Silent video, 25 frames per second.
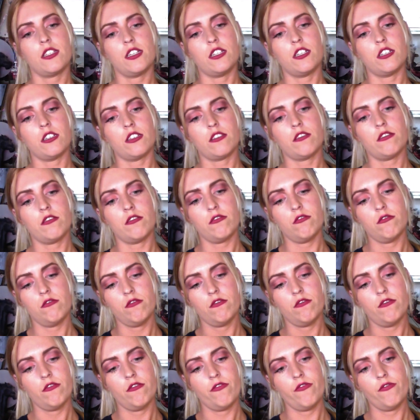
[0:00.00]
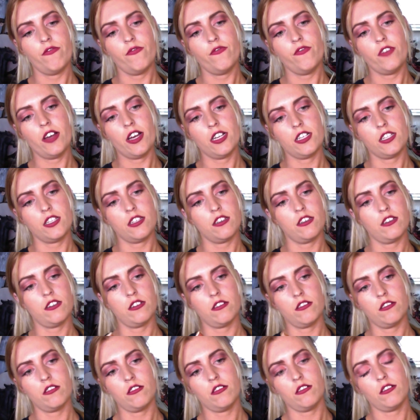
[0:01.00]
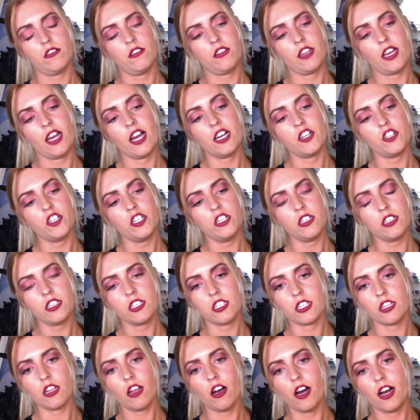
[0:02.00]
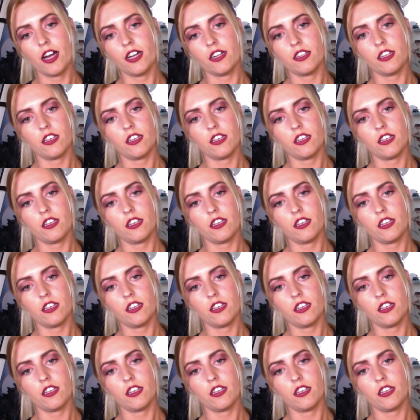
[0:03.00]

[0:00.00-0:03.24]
They just fasten, they actually just slide.